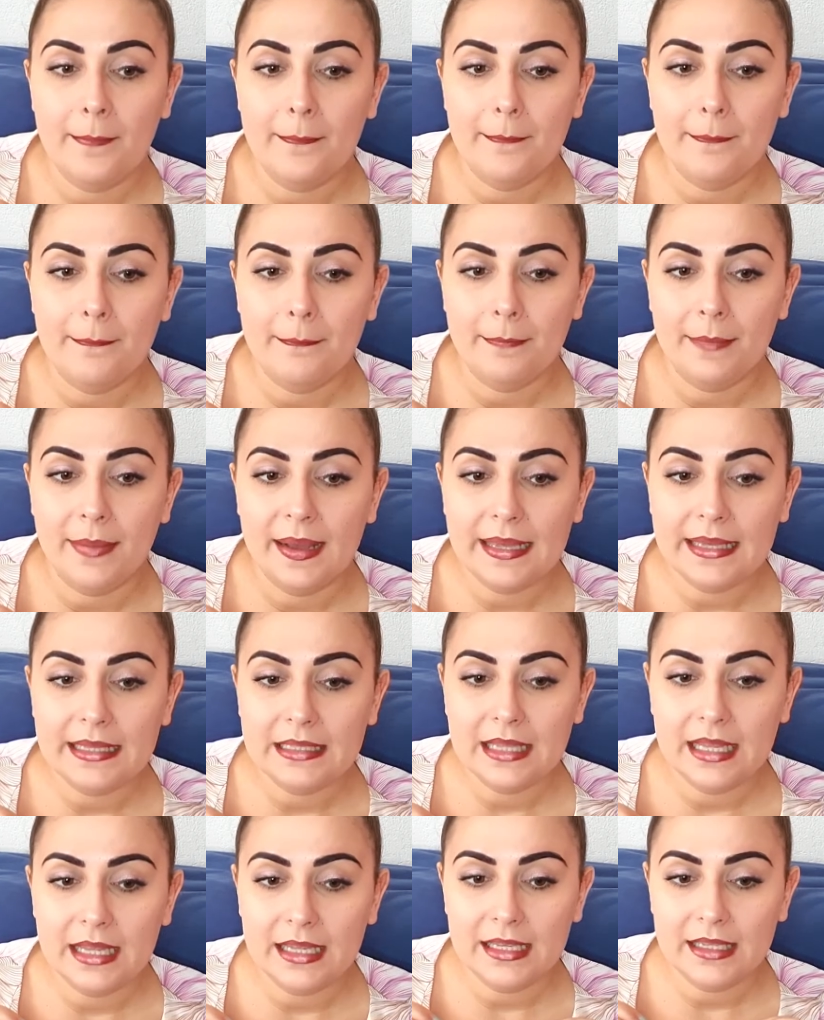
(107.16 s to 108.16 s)
my
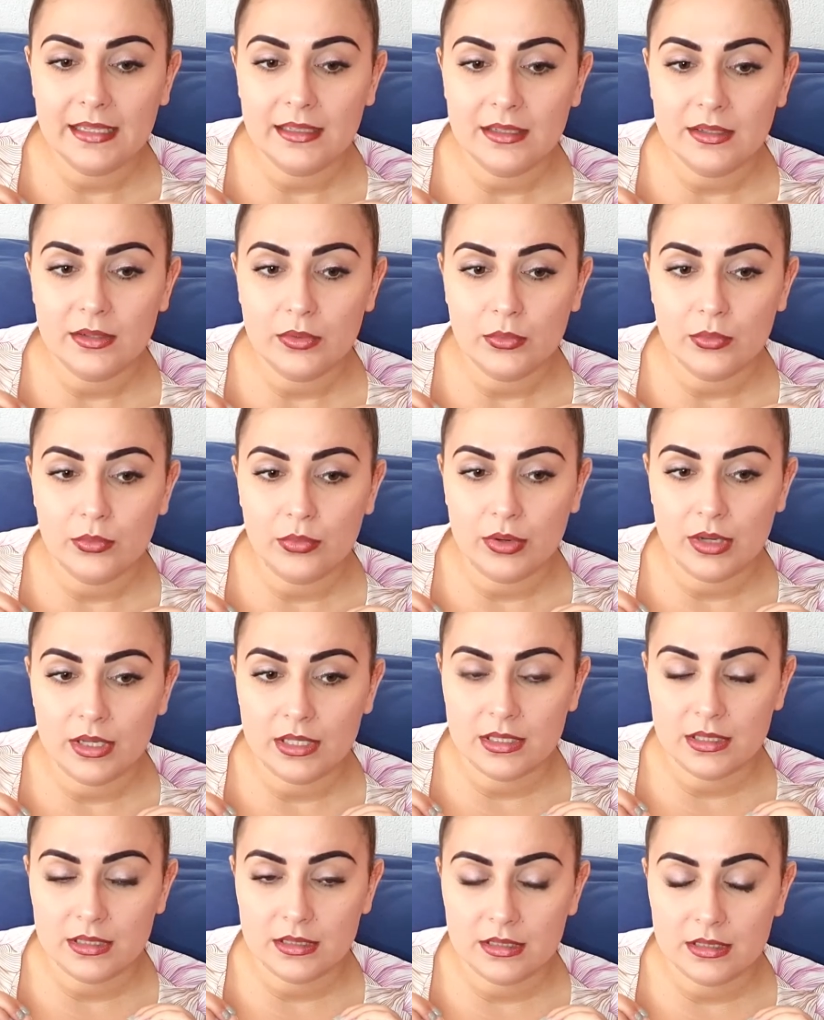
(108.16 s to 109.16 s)
client
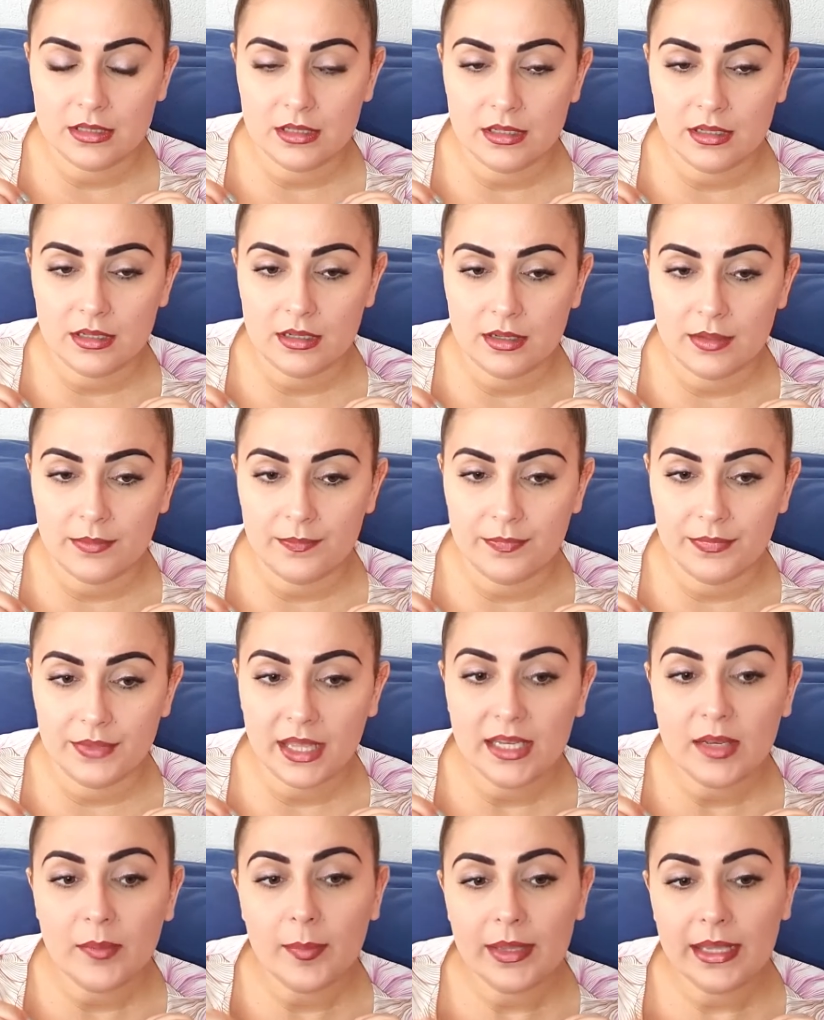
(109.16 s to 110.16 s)
was
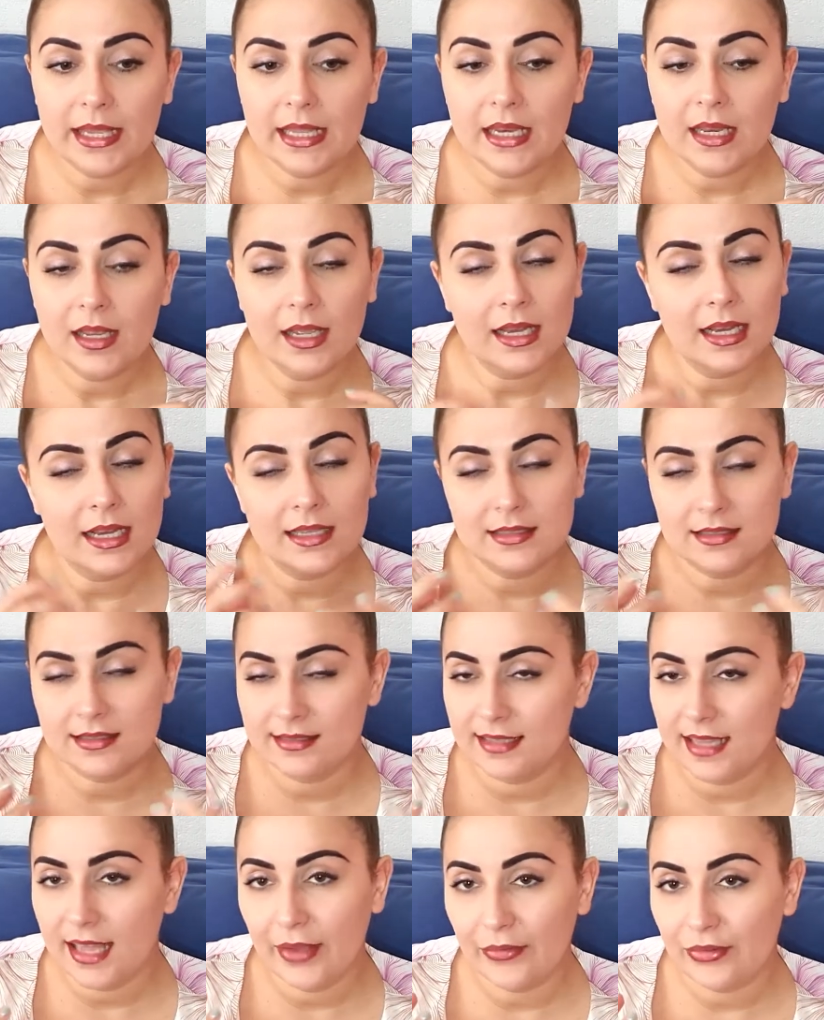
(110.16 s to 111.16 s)
at the beginning,
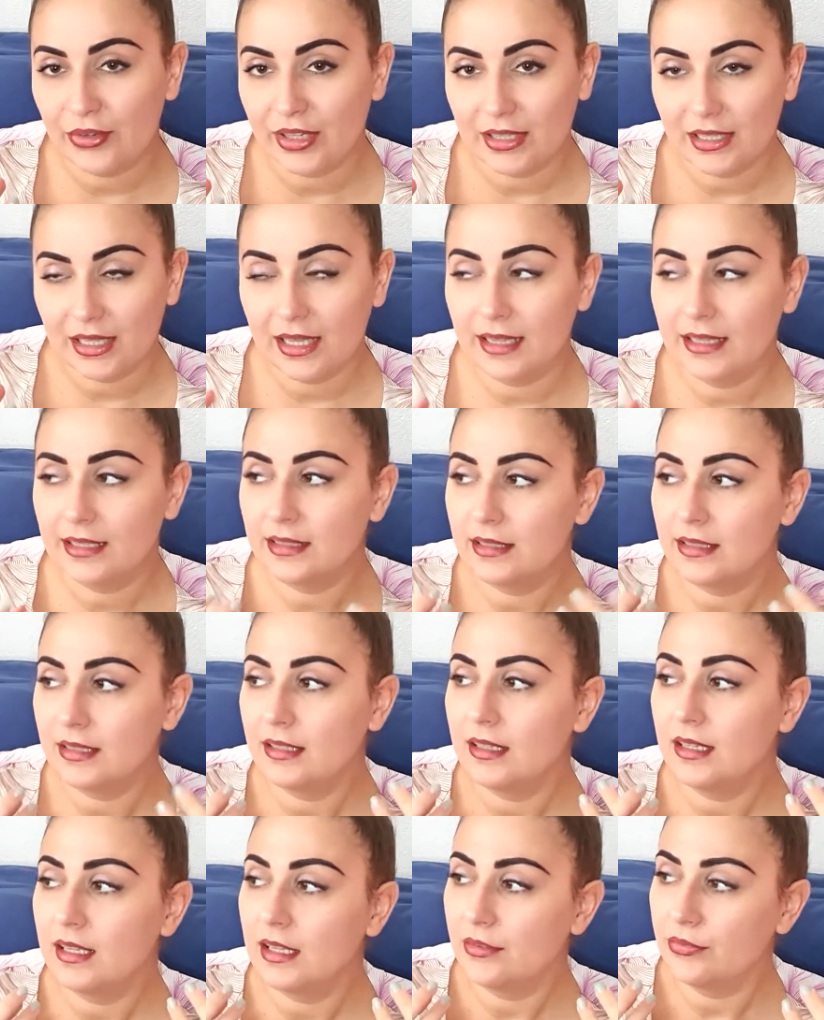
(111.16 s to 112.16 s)
as every client,
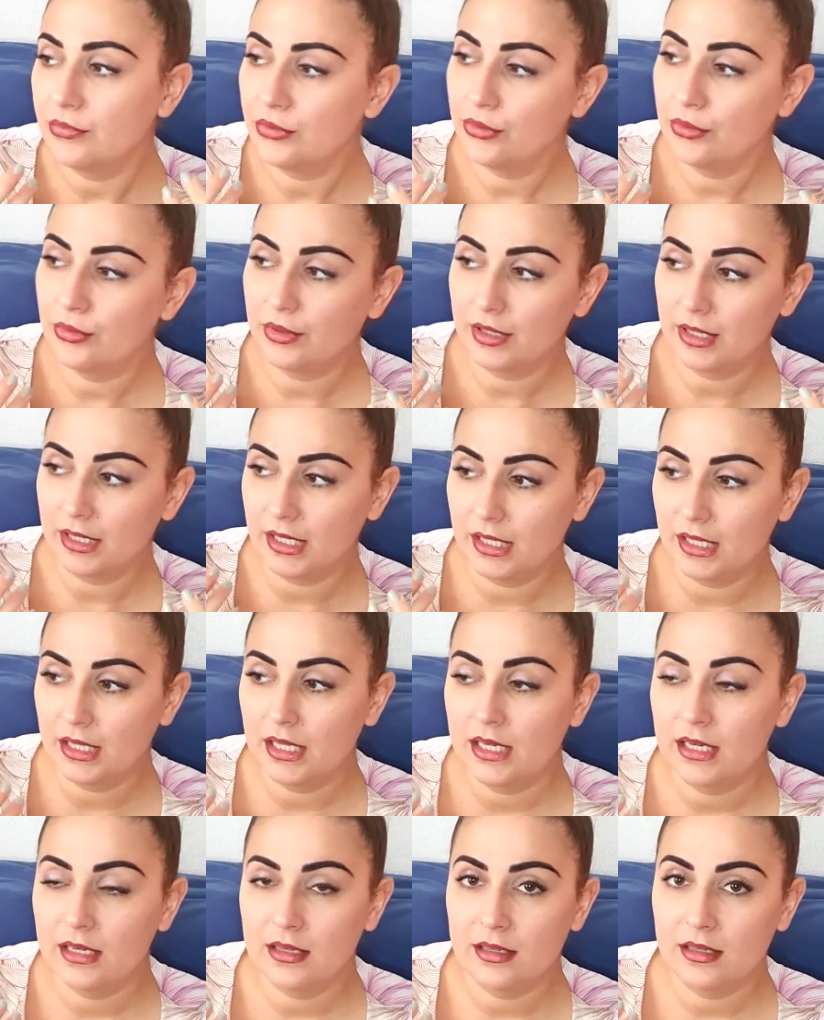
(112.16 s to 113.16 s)
if you're
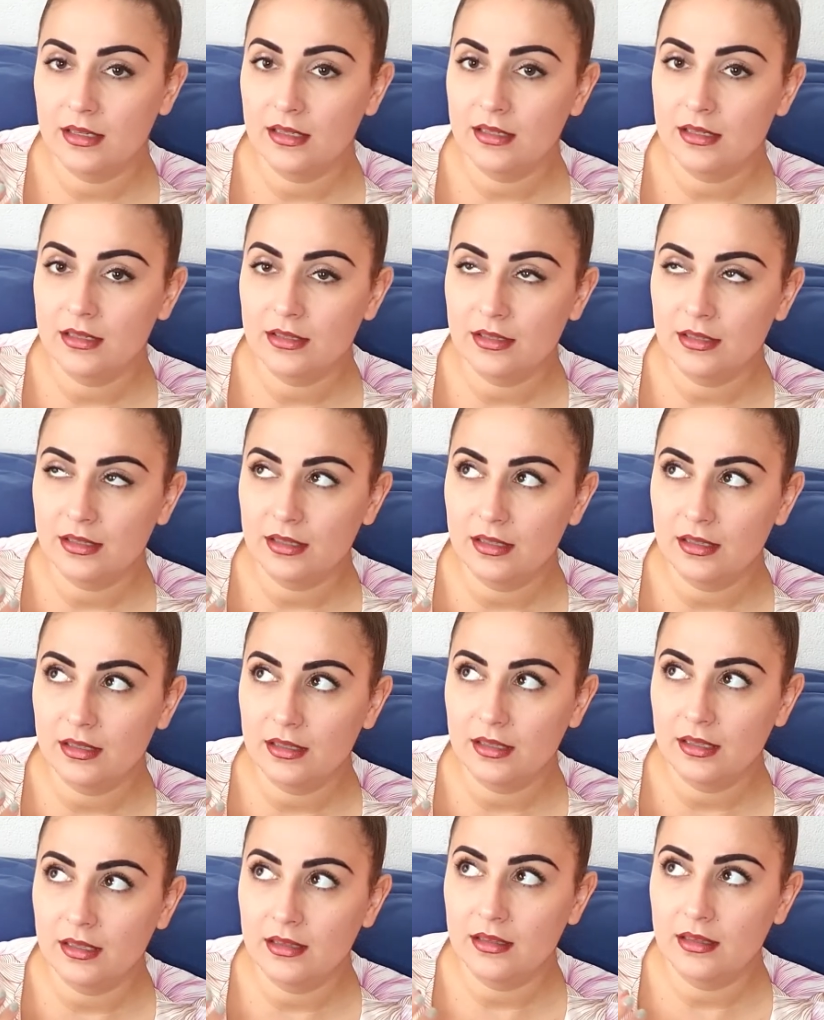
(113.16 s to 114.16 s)
in
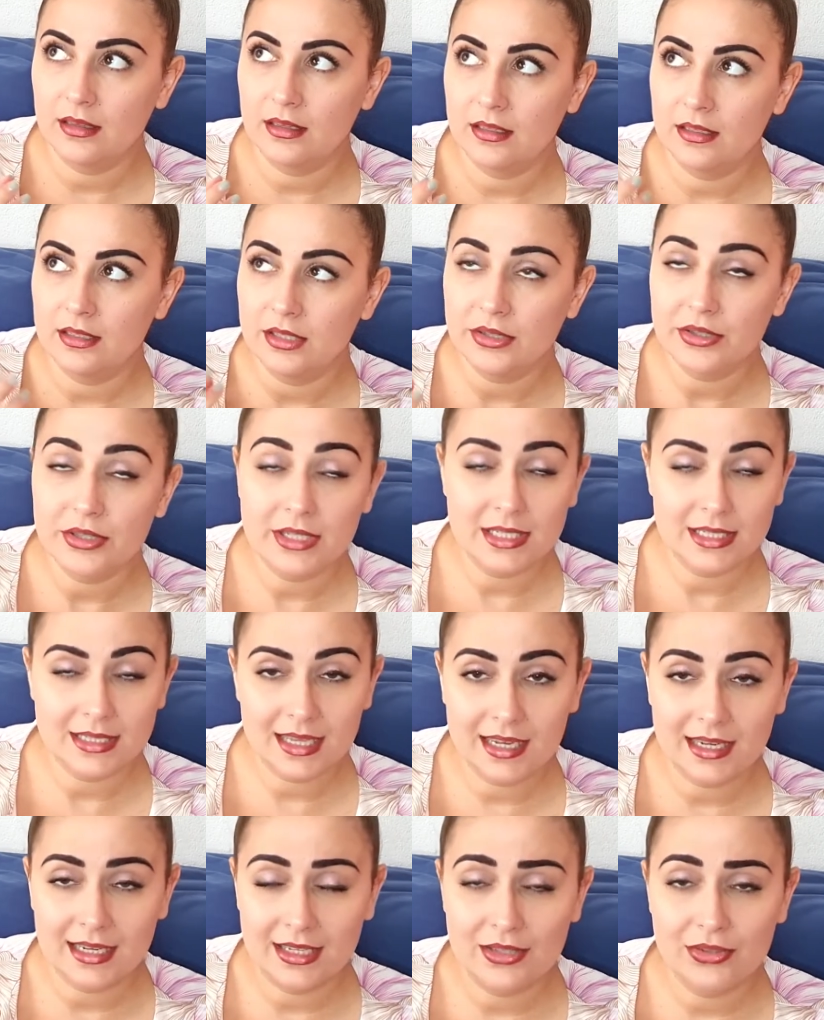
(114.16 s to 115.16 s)
the interior
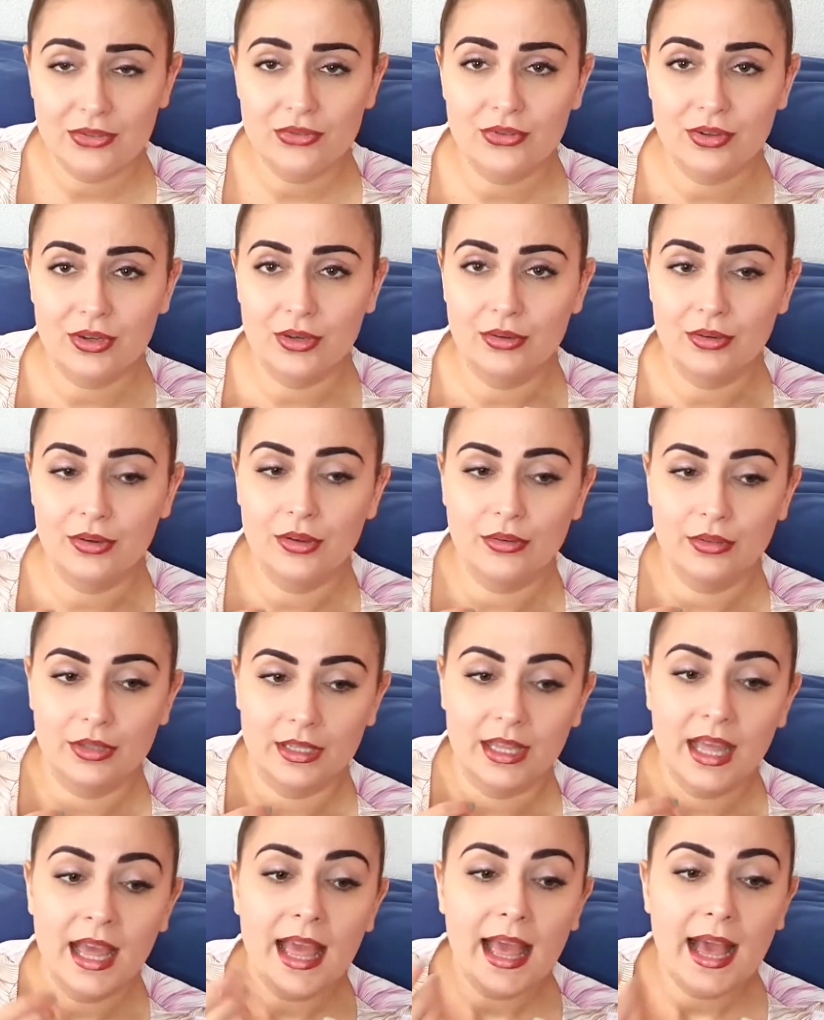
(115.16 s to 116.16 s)
design industry, you know
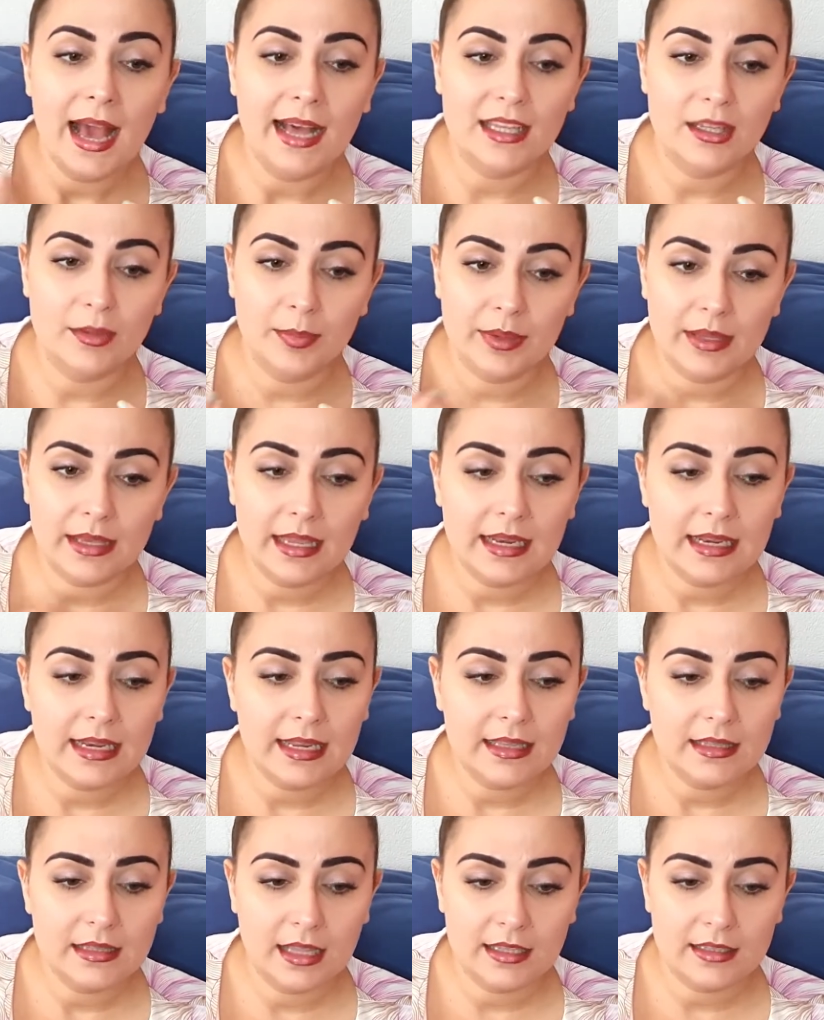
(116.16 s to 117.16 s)
that at the
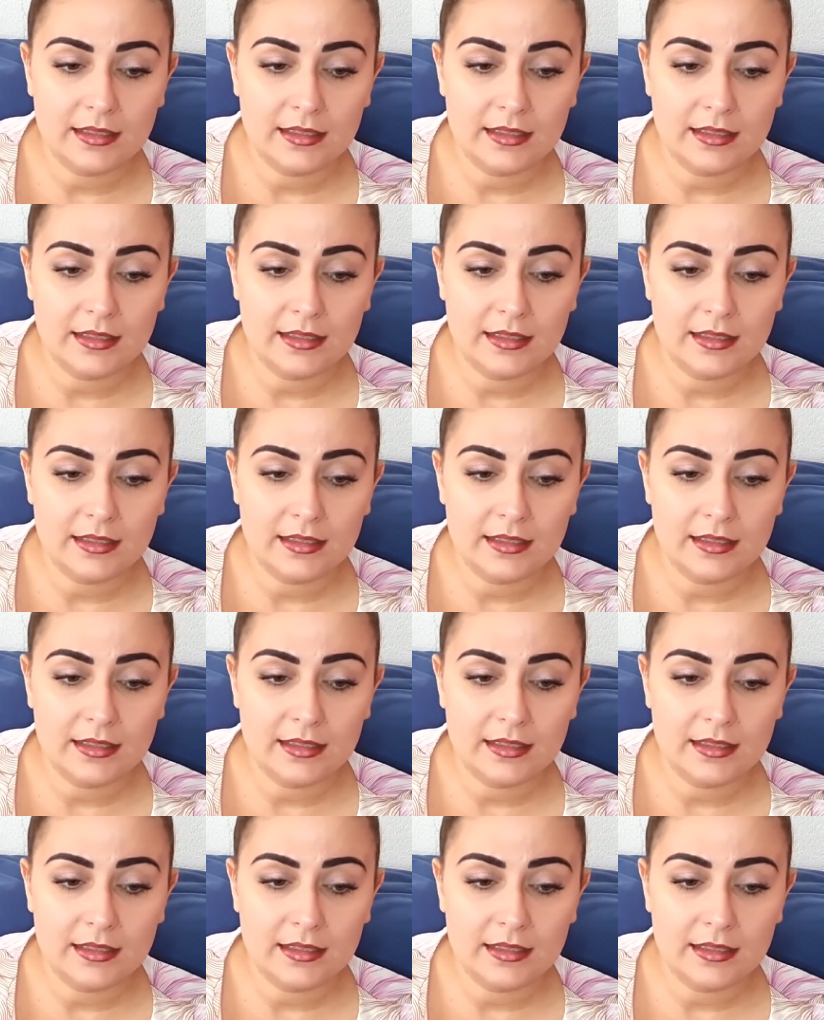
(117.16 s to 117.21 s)
beginning,